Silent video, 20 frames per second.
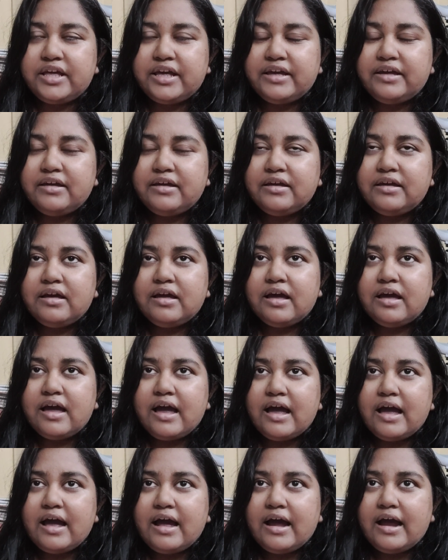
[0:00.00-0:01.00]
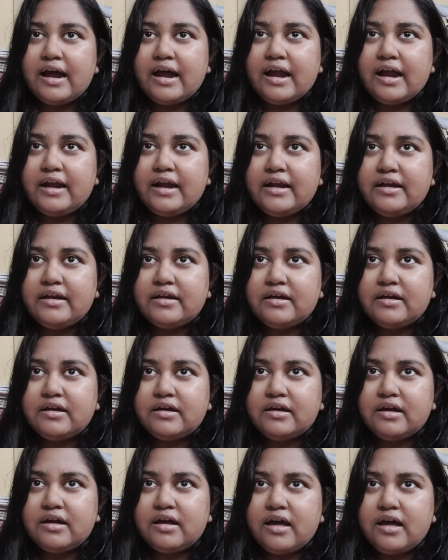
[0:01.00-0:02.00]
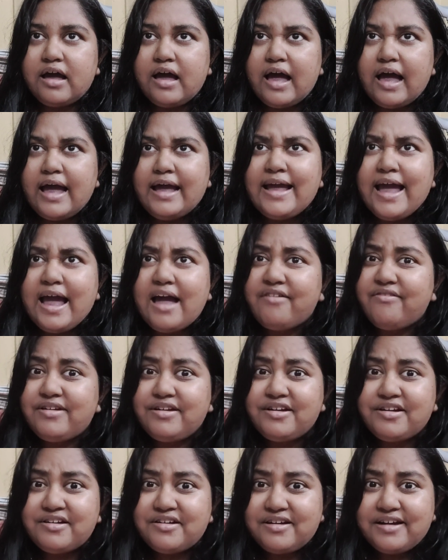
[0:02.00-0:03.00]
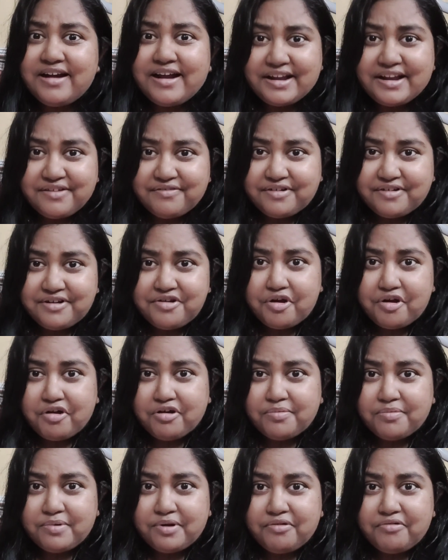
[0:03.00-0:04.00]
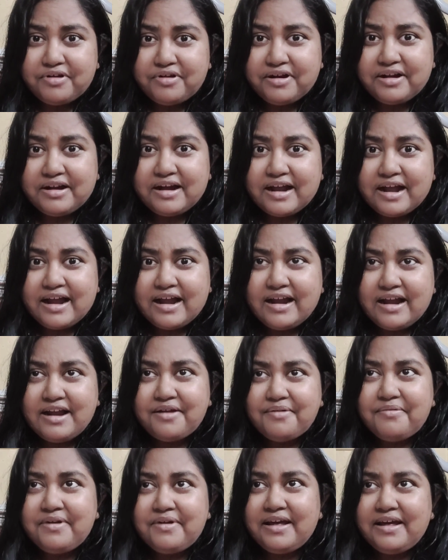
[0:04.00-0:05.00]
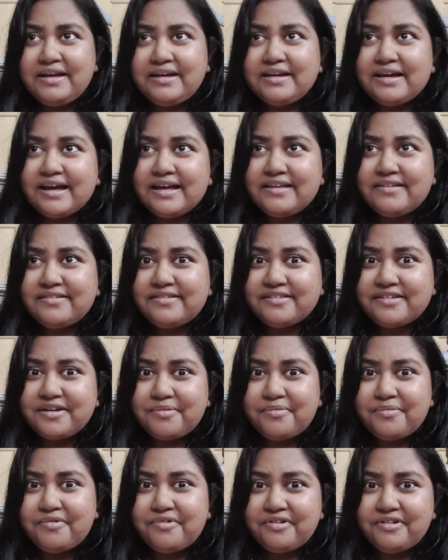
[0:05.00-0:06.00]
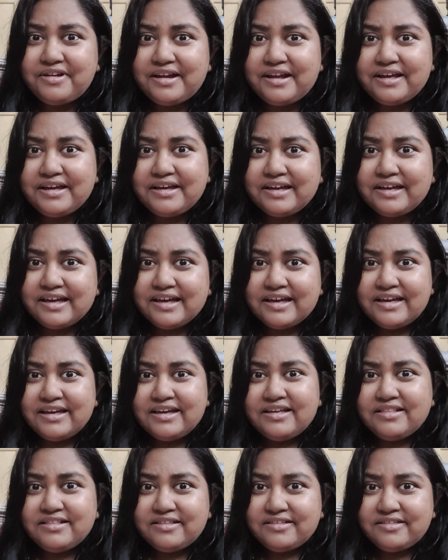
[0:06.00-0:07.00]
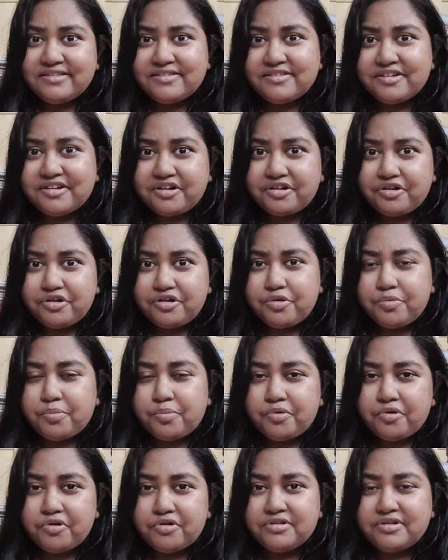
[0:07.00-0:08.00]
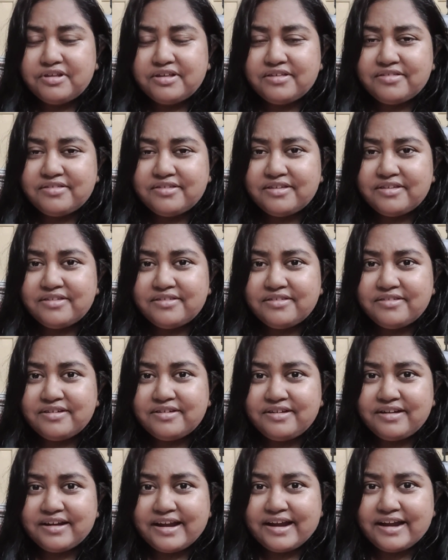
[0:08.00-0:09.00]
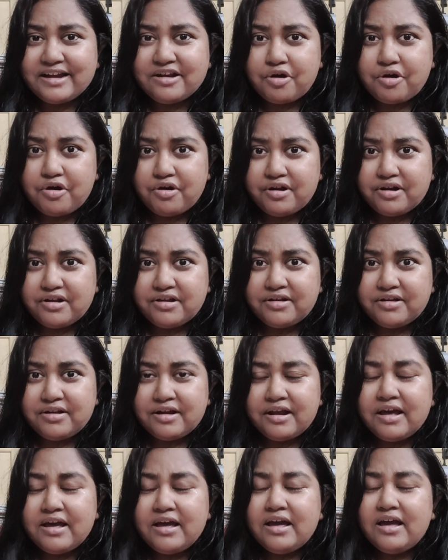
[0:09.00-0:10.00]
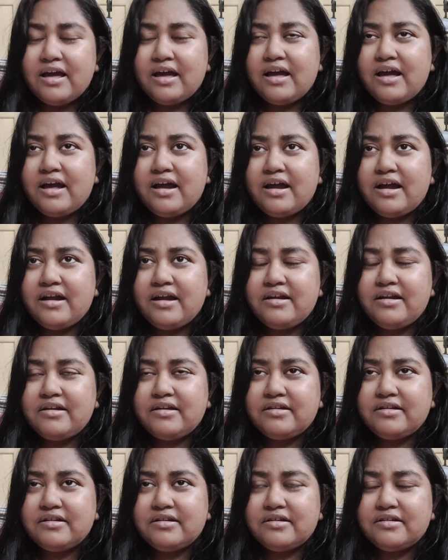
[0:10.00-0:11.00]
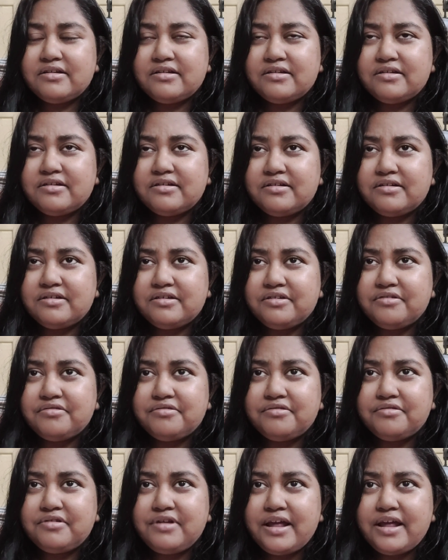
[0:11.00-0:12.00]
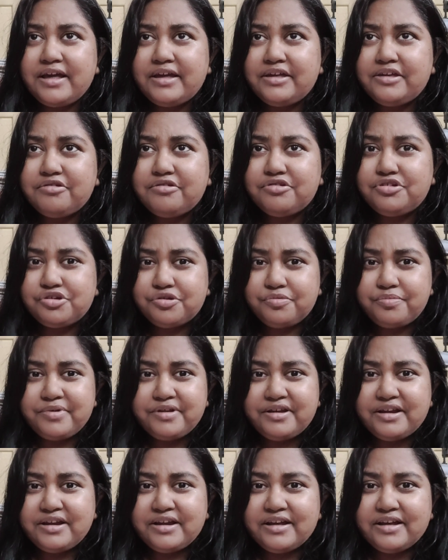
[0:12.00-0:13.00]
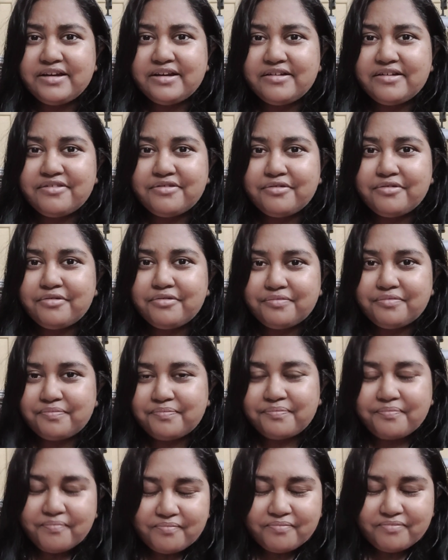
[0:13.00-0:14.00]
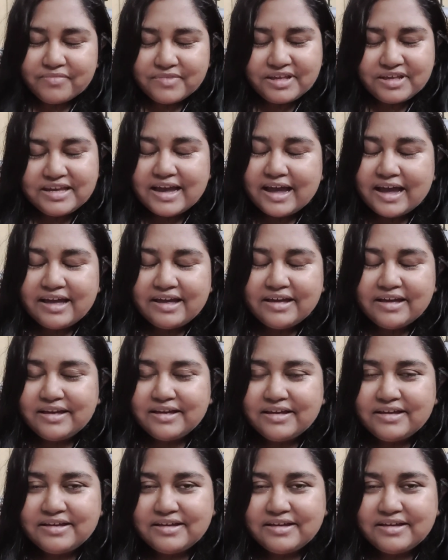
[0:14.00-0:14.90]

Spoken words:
thing, and I haven't heard anyone talk about it. I'm like, guys, come on, like, this is a good book, this is great horror, and you know, like, you should be reading it. So yeah,